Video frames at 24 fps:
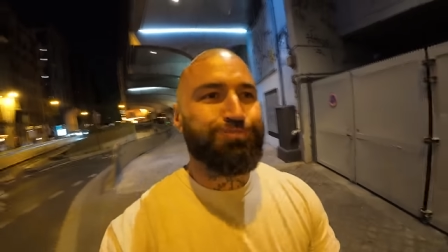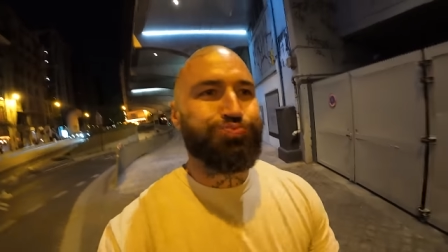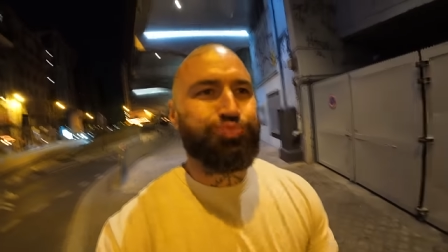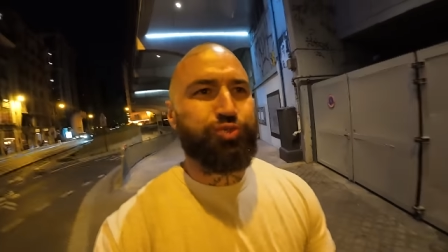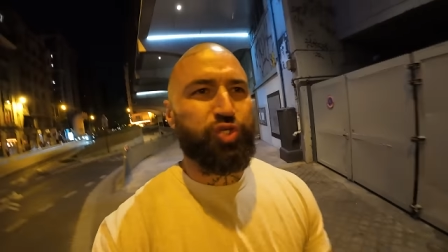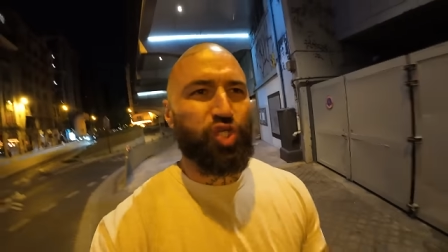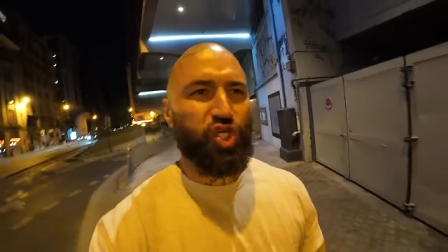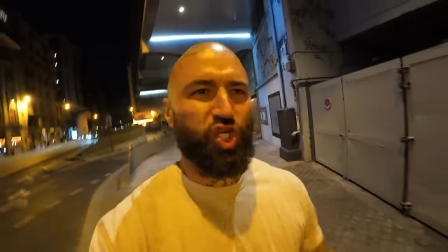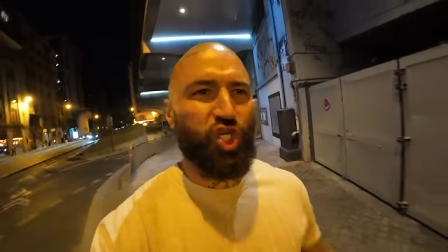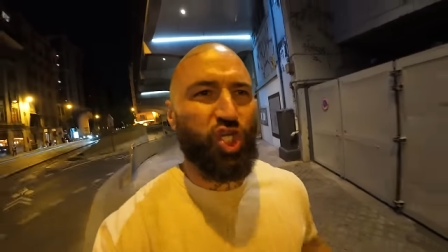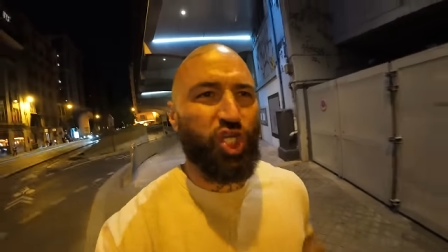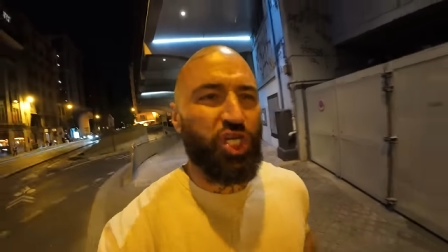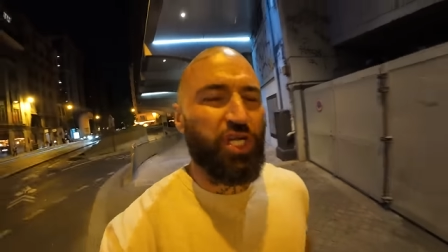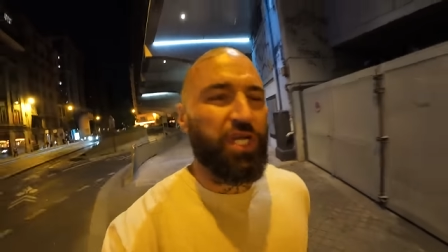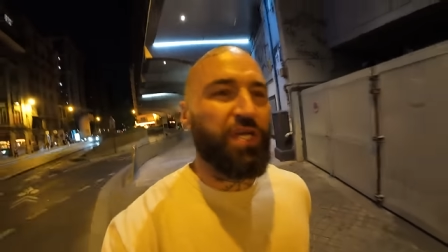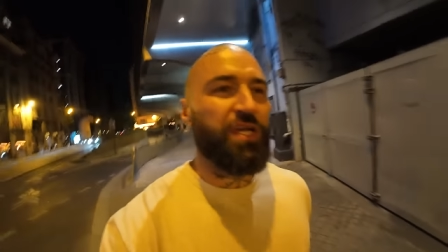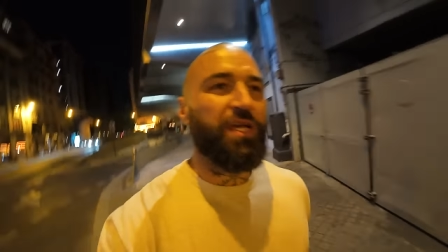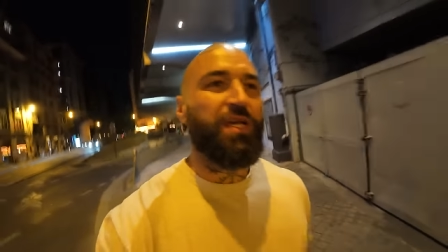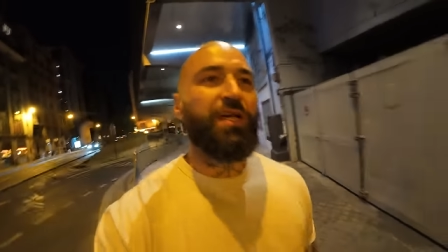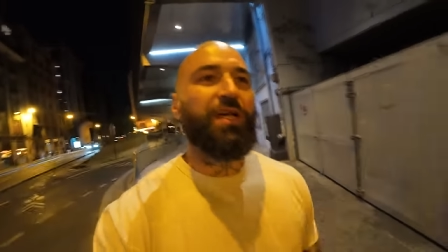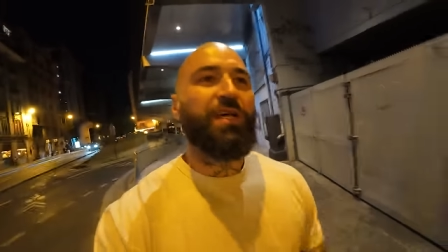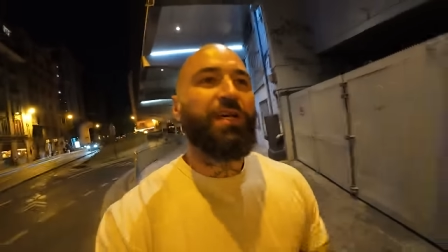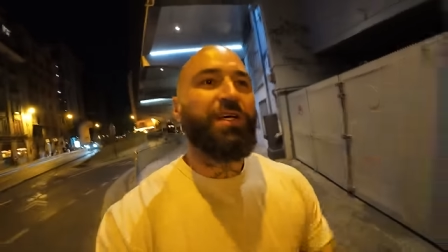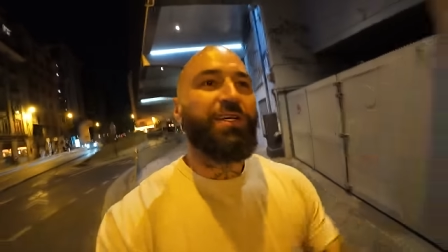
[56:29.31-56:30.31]
Psh,
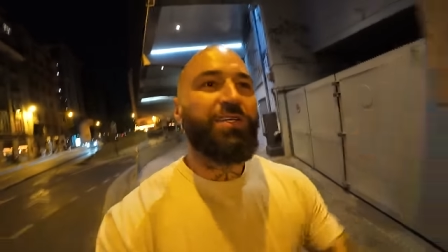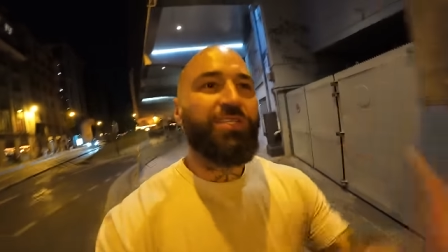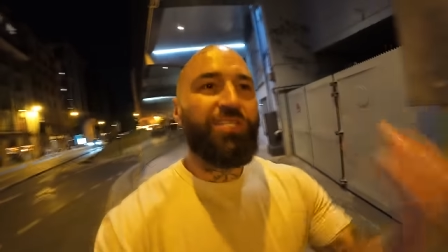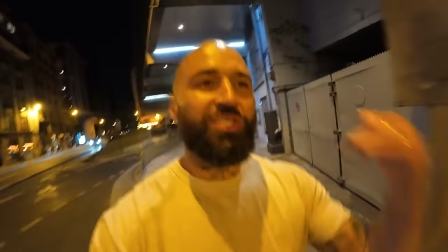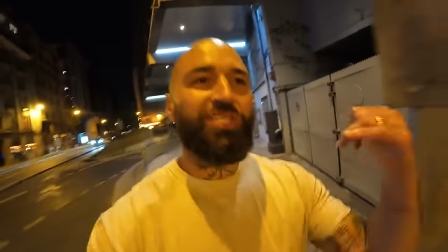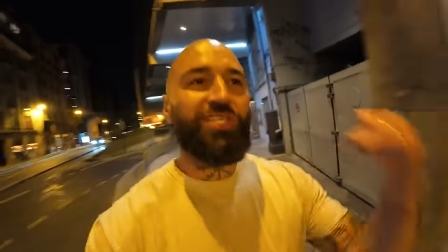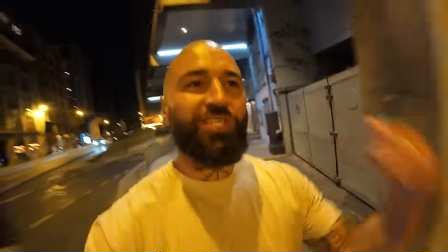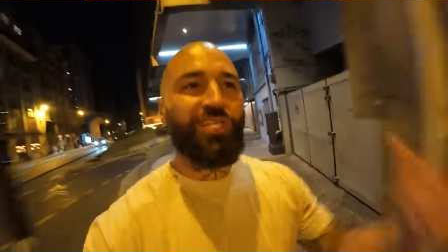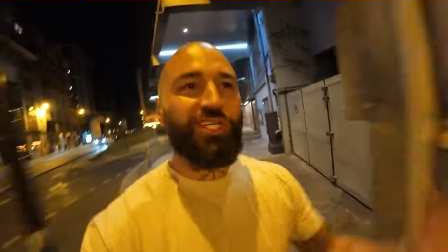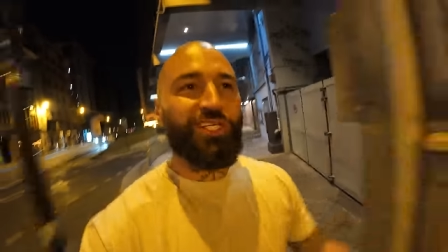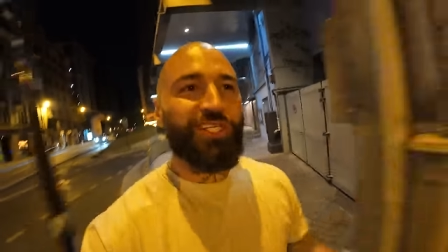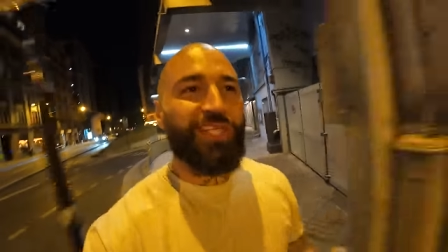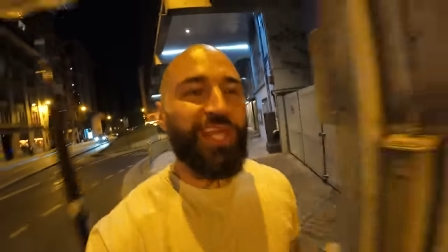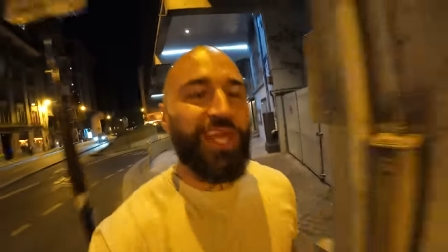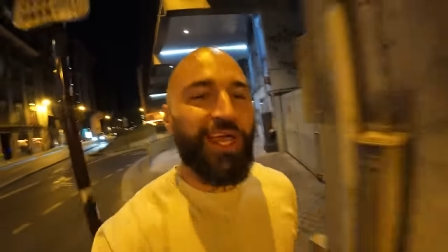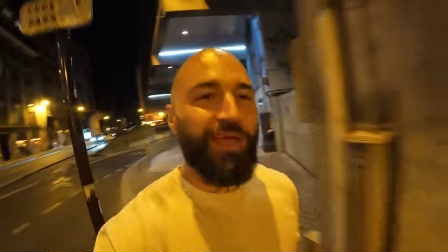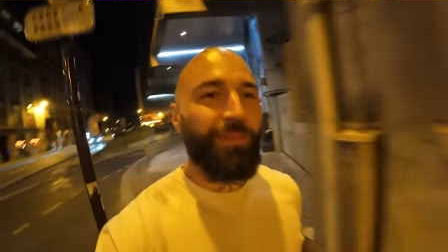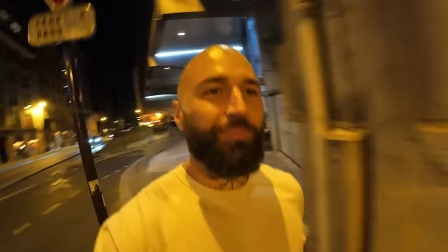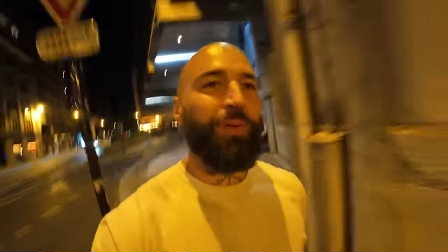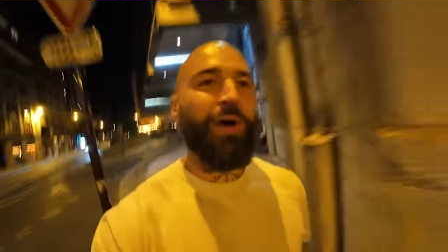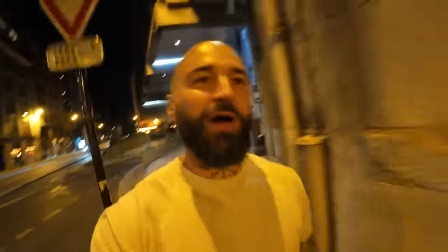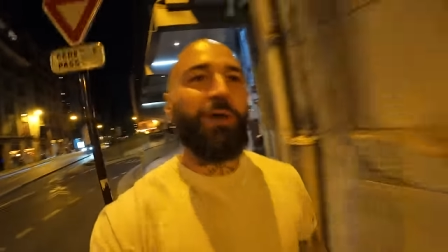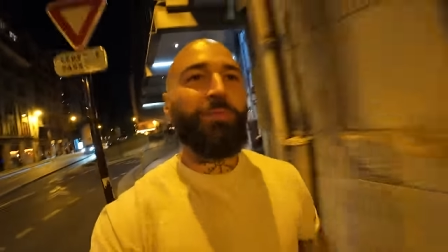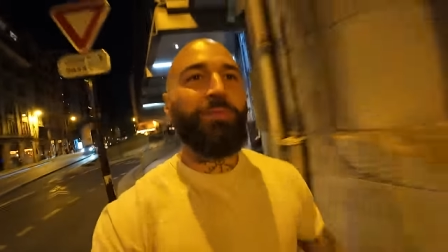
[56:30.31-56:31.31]
she's just there
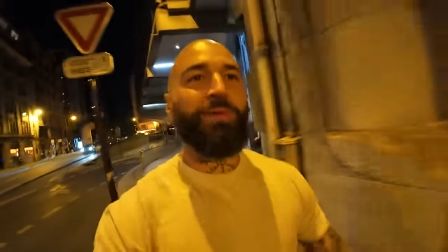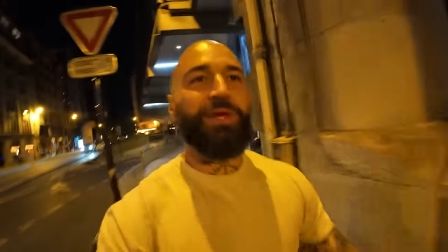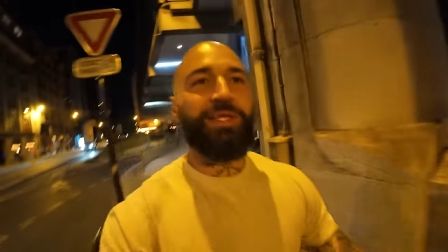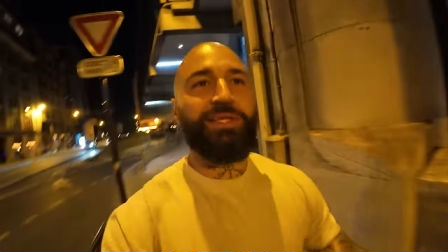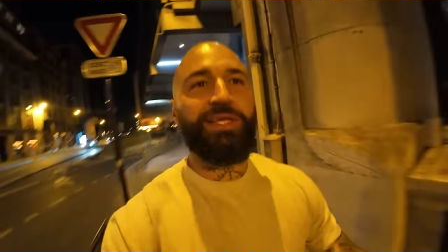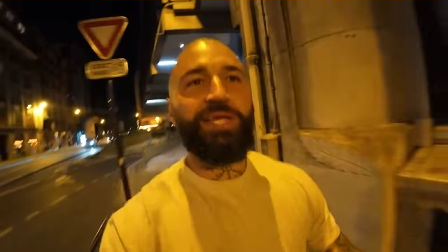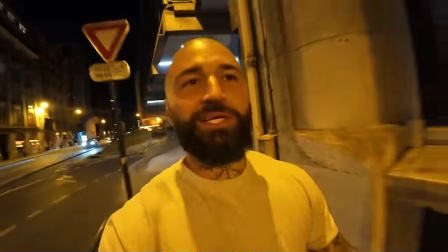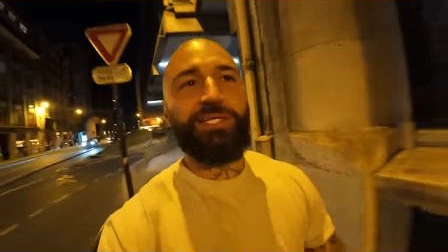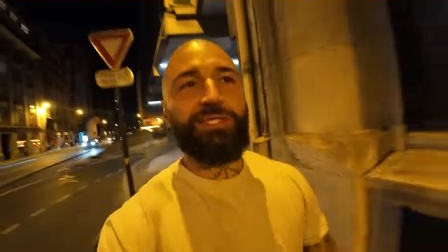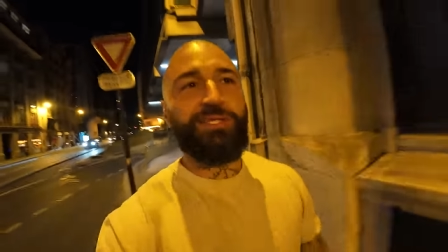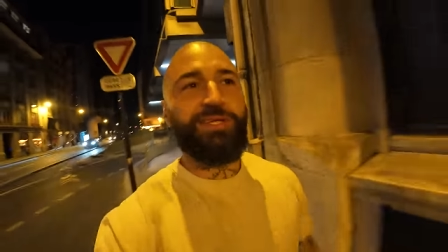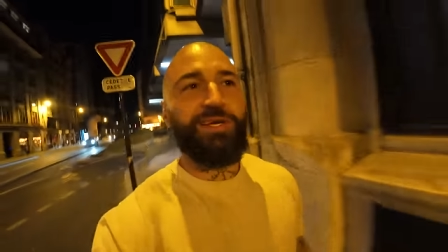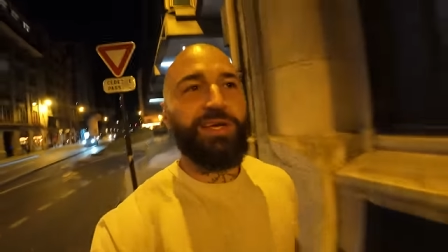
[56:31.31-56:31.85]
in public. This...